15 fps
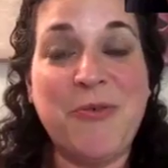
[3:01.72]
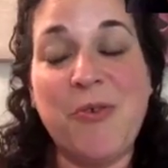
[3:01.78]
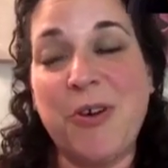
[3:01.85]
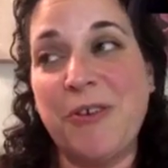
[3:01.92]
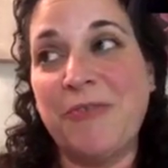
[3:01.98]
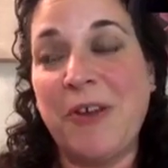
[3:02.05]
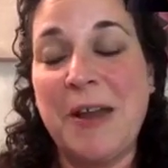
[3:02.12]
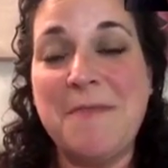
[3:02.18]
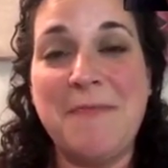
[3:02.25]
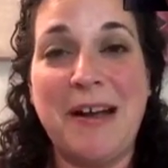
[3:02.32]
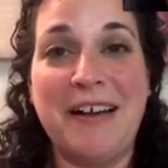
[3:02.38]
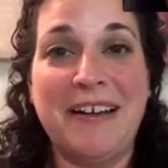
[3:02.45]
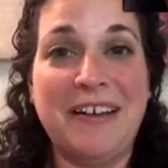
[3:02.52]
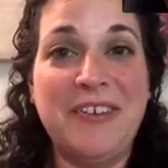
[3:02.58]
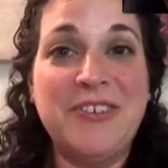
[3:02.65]
a friend of
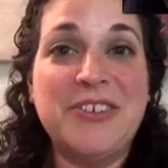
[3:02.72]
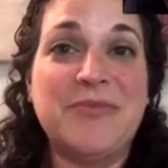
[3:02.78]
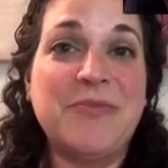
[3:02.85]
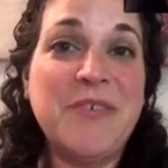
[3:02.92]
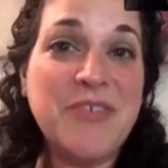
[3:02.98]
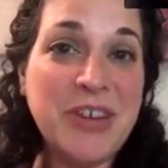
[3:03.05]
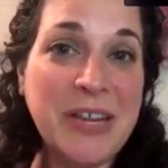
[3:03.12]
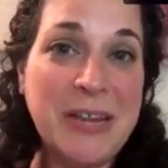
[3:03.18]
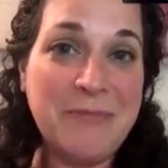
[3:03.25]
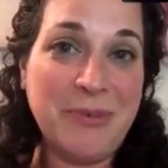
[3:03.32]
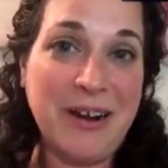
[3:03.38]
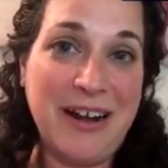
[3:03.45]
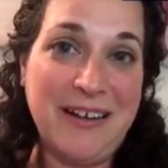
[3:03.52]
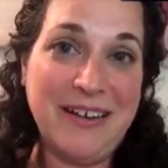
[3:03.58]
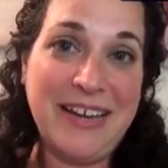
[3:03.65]
mine who's a river
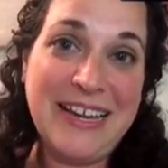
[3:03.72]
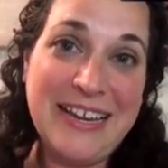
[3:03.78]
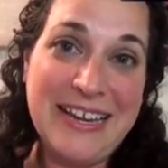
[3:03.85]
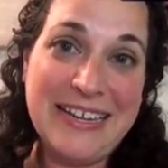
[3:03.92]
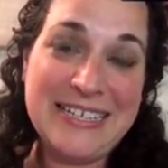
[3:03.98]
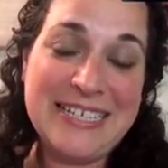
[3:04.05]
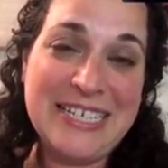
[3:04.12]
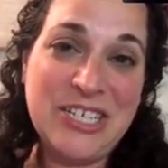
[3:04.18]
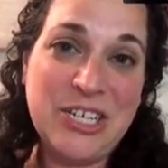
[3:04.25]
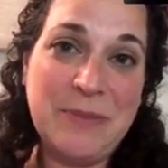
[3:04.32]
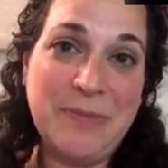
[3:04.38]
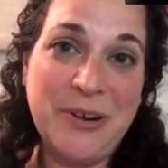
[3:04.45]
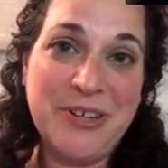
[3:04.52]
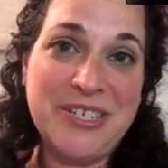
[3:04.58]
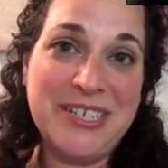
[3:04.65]
keeper out east, she
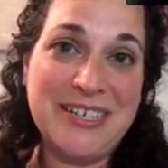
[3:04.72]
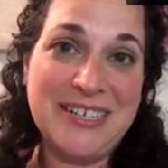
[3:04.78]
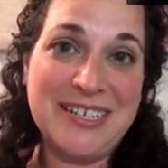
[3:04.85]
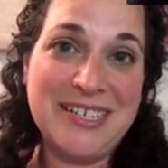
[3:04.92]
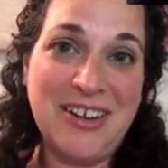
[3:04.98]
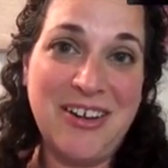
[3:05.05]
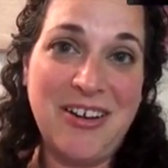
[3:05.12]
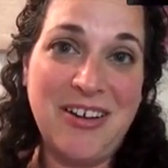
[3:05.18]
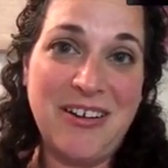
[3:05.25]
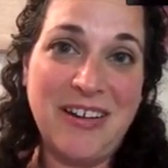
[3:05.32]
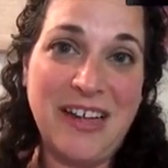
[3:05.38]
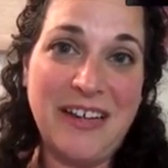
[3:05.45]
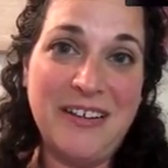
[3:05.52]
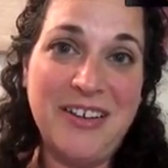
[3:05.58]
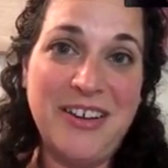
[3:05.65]
posted a song,
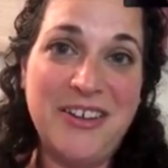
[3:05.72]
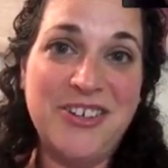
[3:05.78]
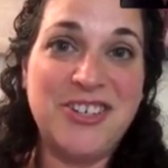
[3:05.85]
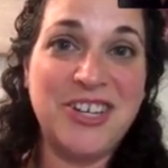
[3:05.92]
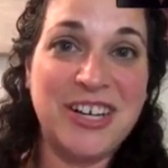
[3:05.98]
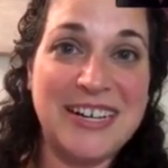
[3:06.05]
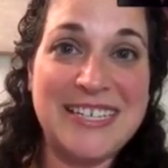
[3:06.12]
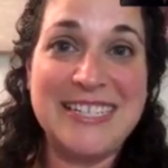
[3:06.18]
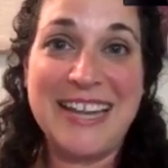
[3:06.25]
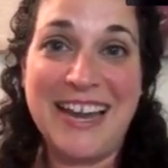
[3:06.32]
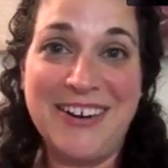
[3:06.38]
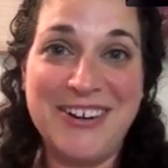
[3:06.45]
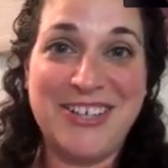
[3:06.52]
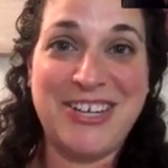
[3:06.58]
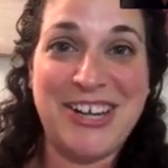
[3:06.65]
and, you know, should I stay
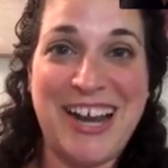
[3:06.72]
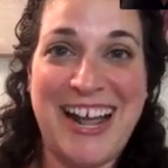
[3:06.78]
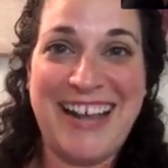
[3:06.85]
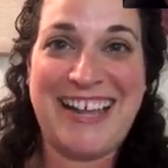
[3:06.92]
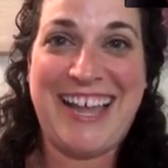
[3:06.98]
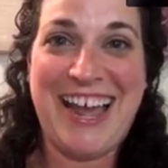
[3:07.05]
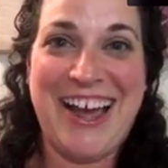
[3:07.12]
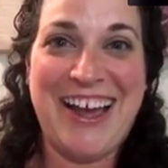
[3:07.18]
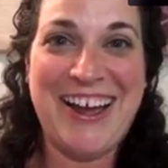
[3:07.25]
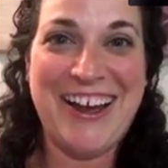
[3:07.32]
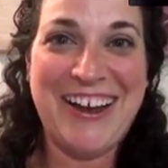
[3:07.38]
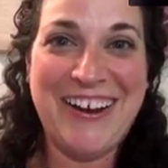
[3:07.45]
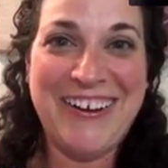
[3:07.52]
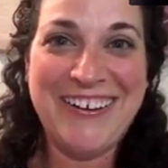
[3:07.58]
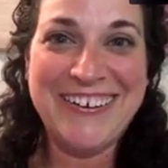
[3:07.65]
or should I go?